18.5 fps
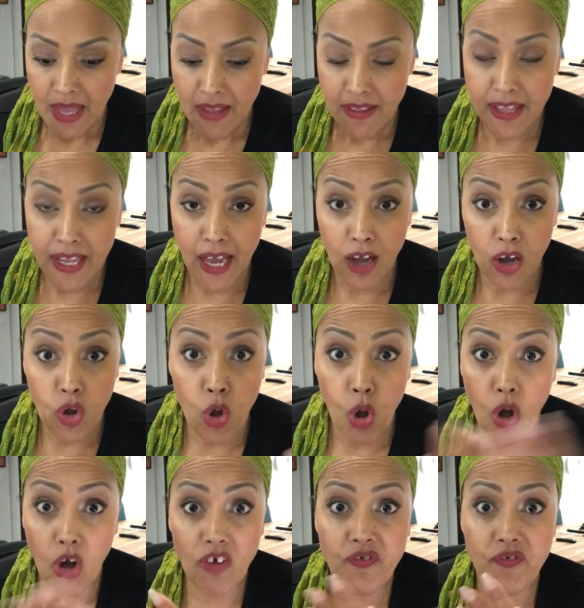
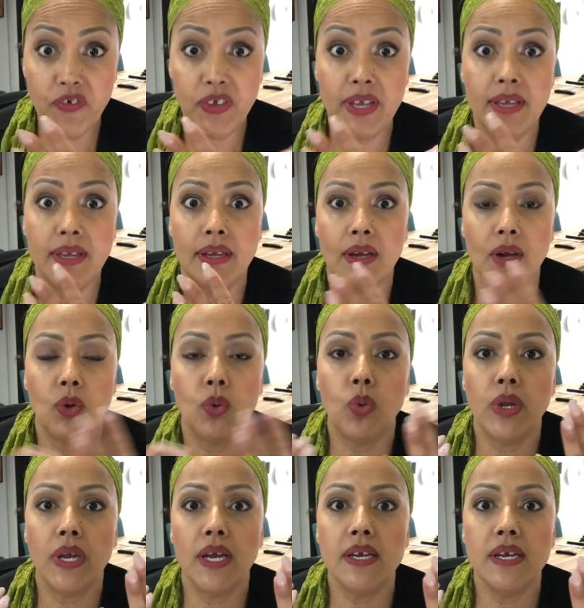Golfy.
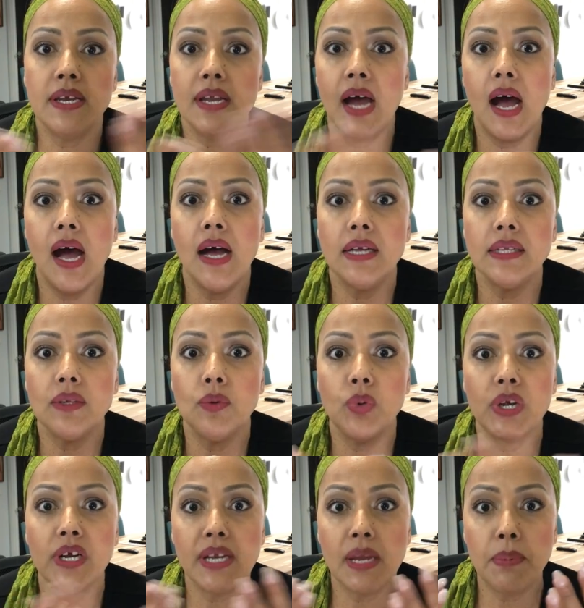We're
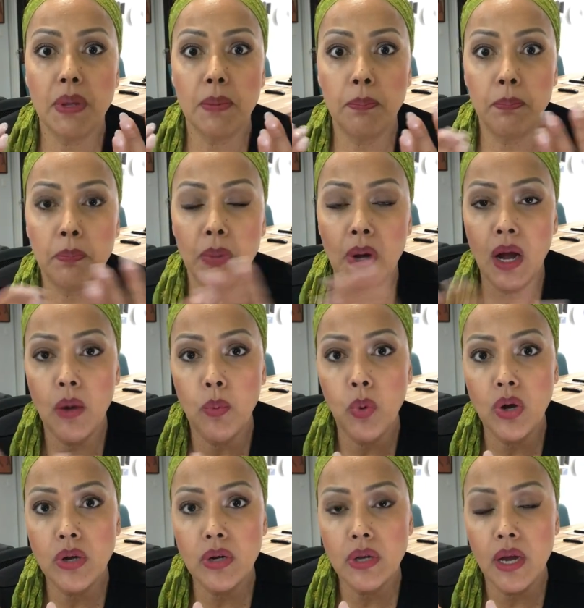going to be
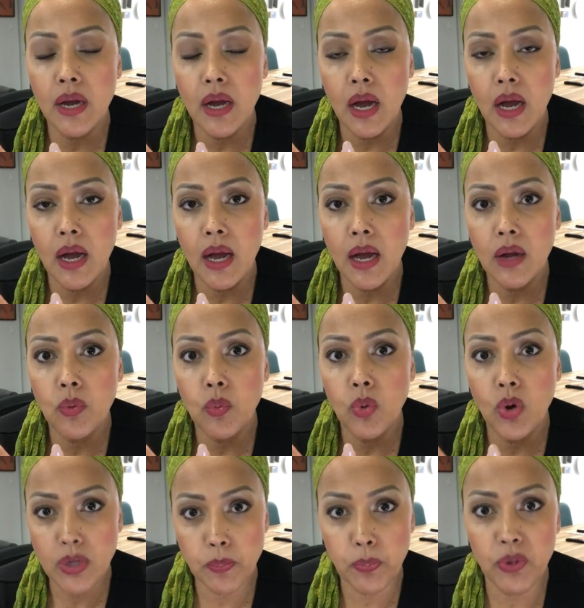
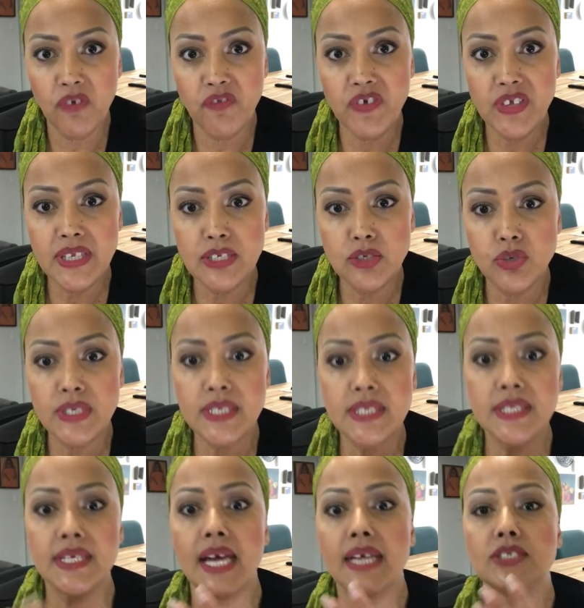waterproofing the
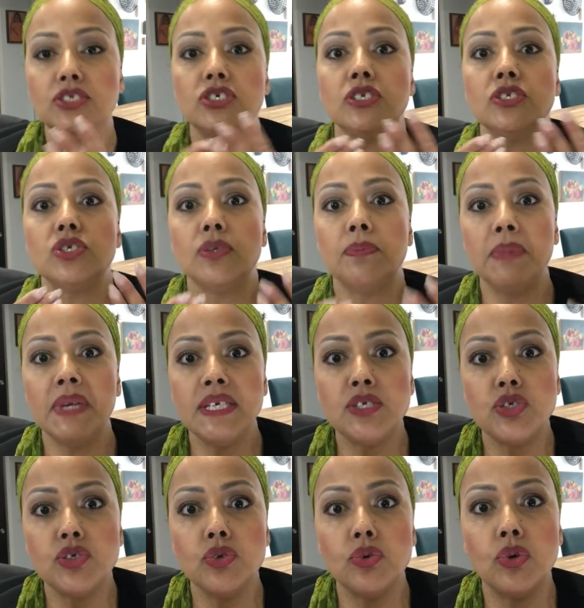transaction to
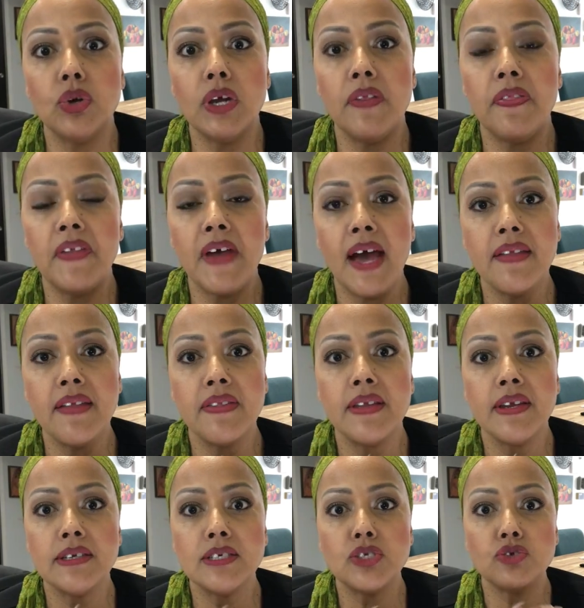make sure that
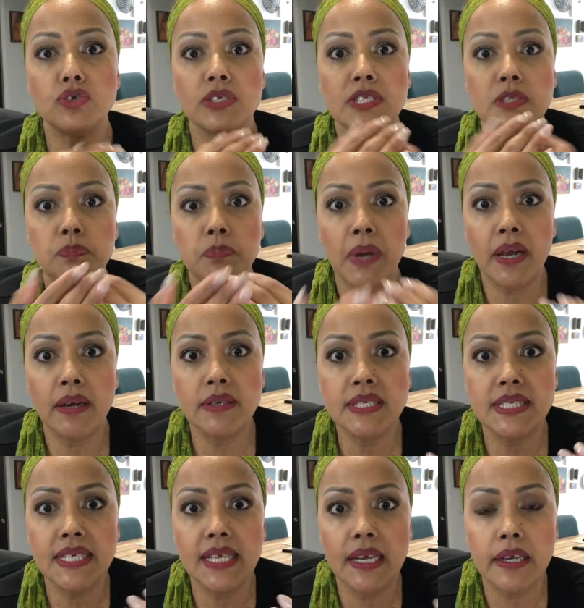there's
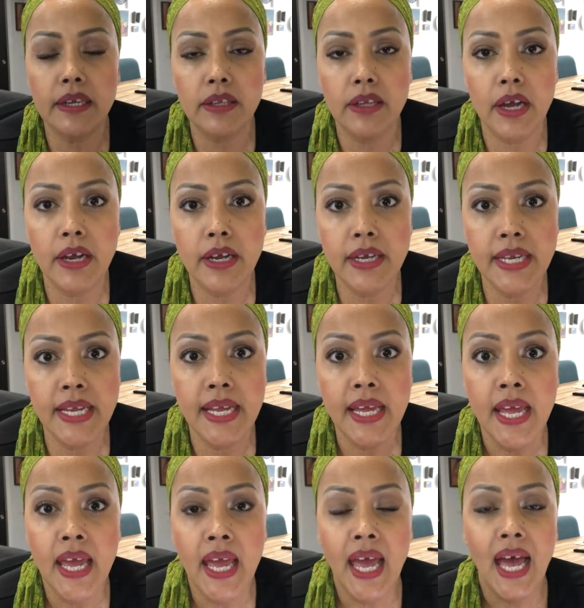transparency and clarity.
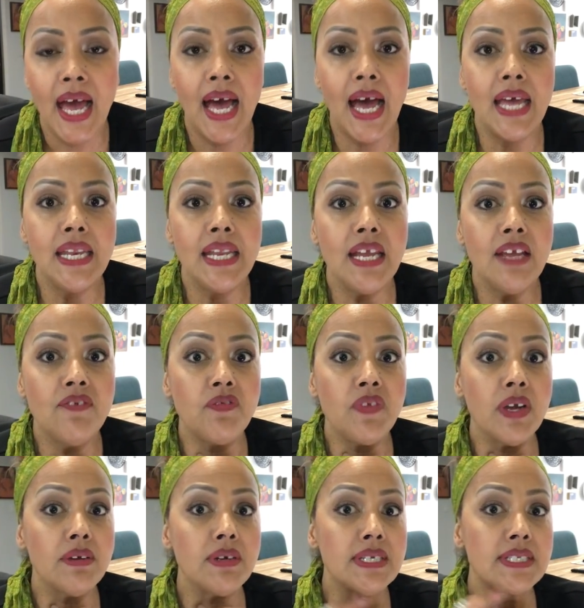And
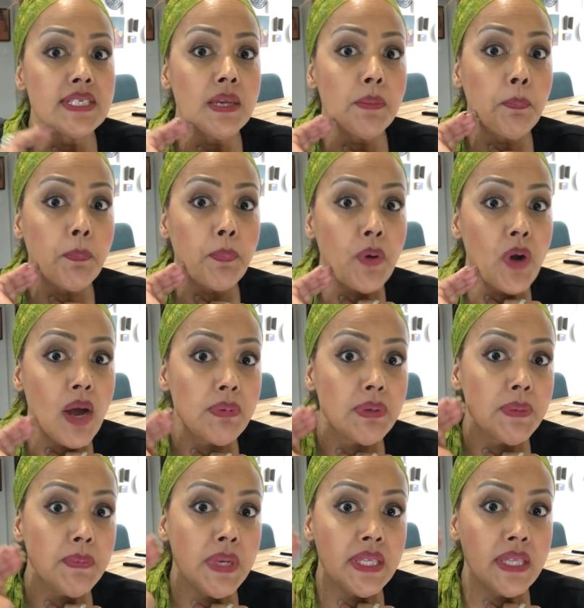if there is a
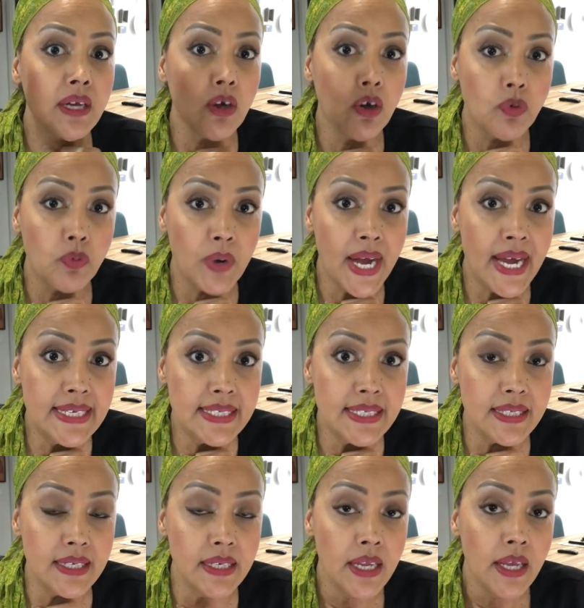problem in the
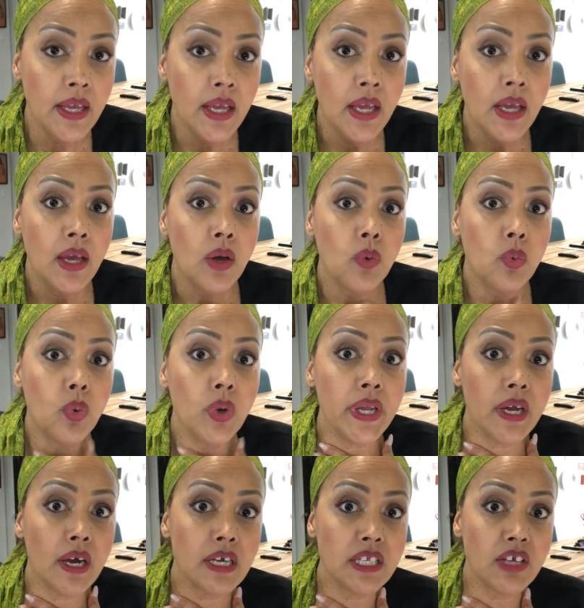horizon,
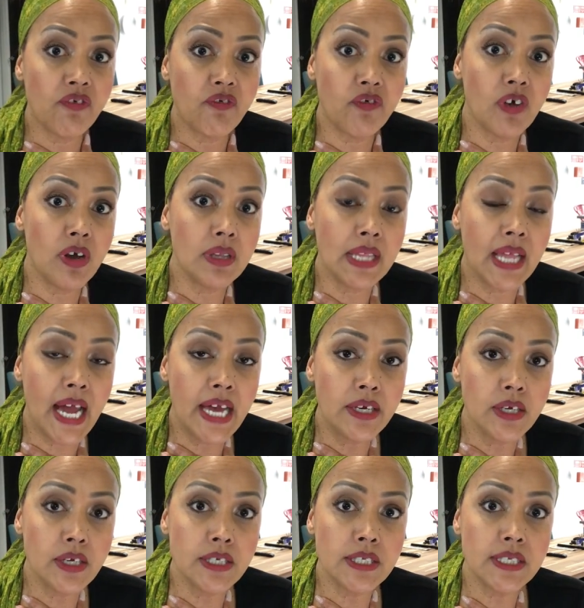we are the
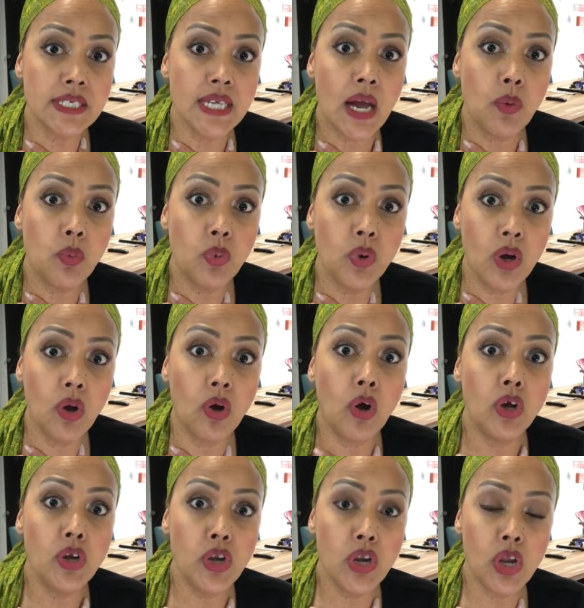frontliners that
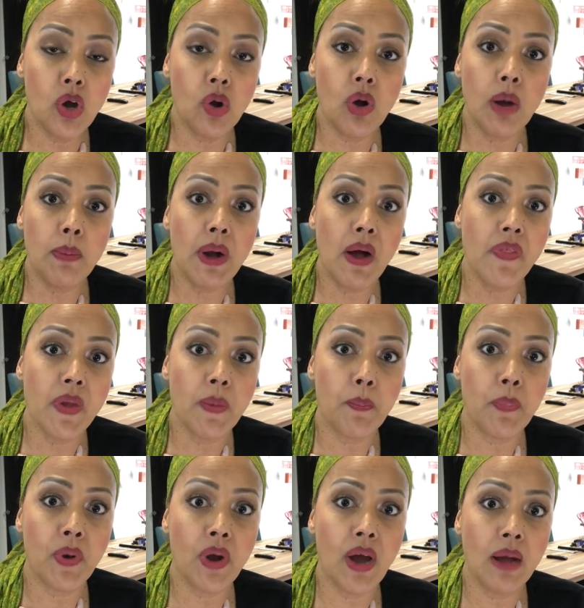will know about the
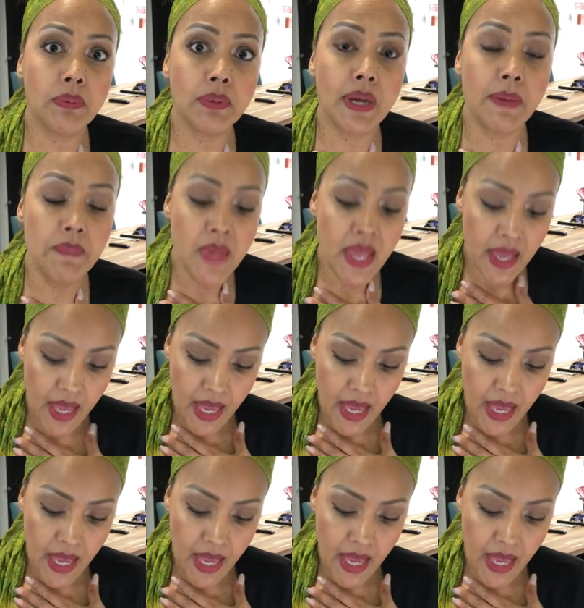problem.